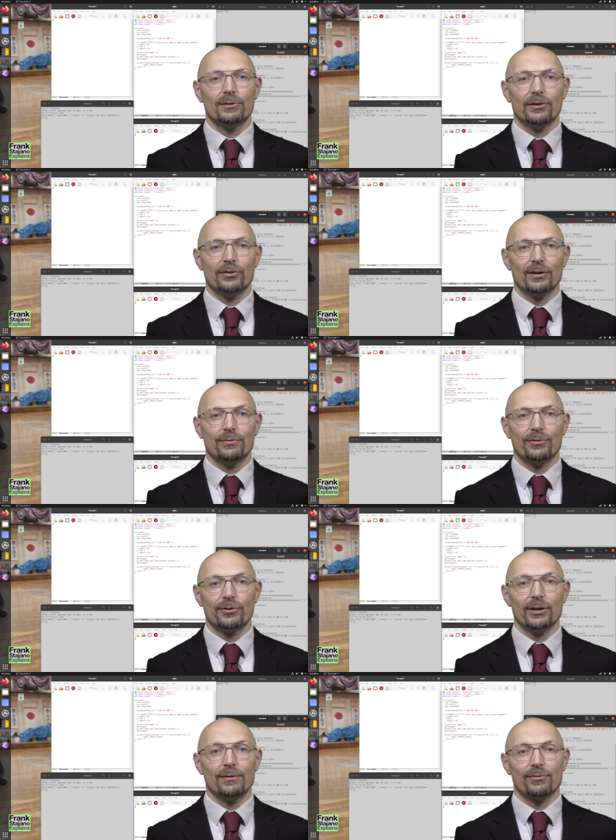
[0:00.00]
all this stuff for
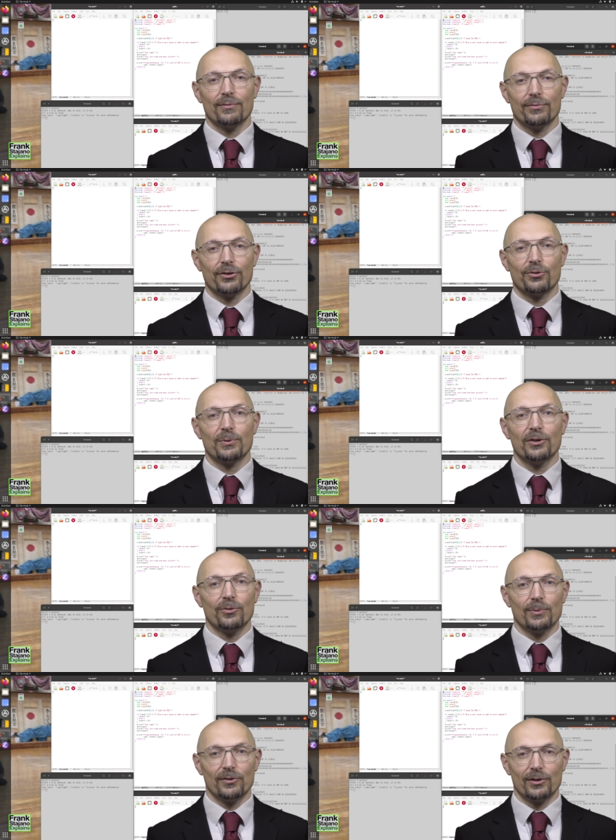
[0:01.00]
real from first
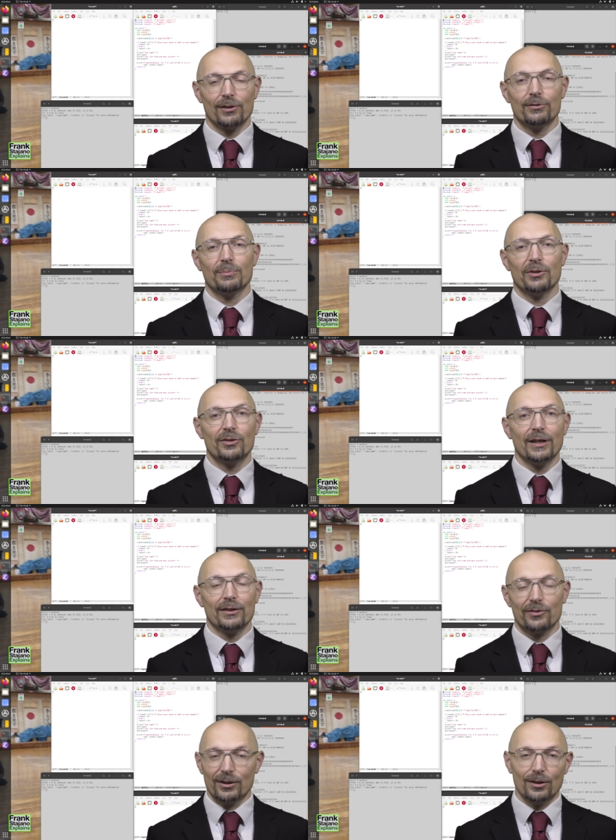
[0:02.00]
principles, including
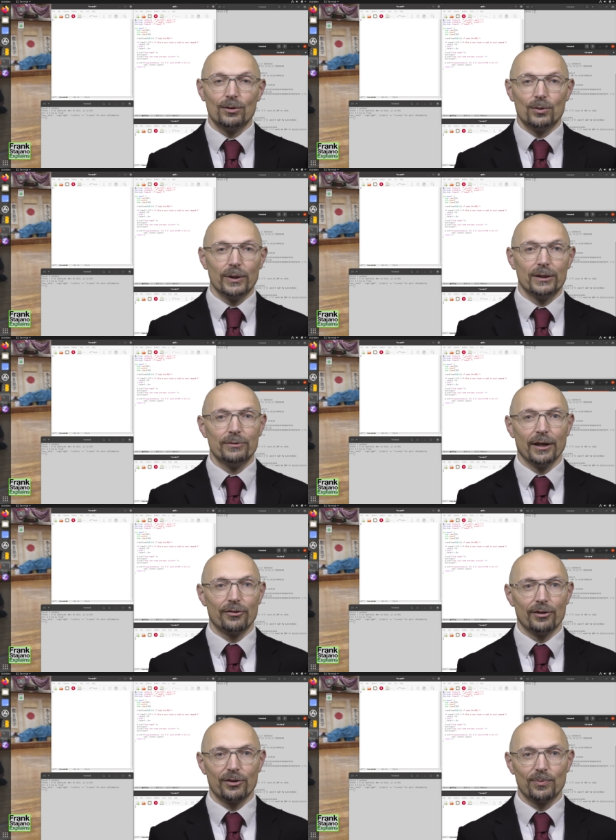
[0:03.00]
mistakes, all the way to the
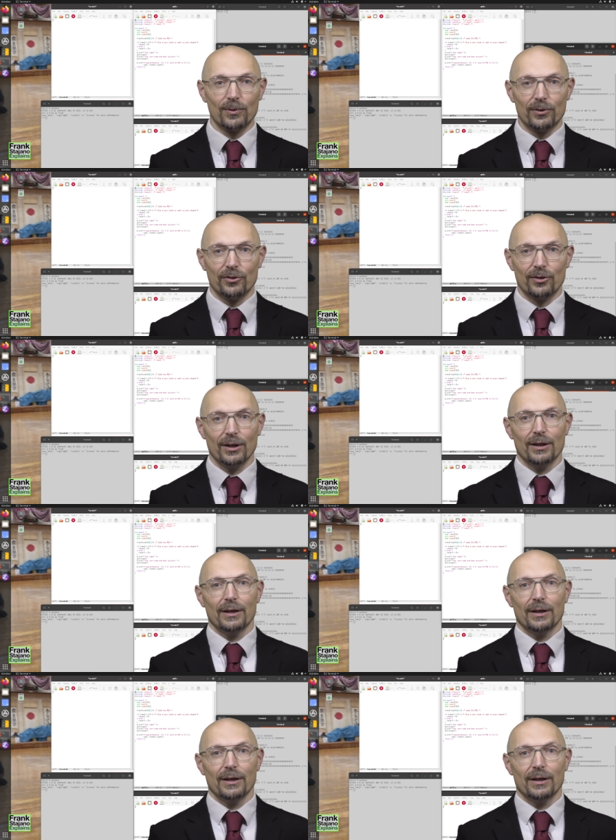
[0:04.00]
actual exploits.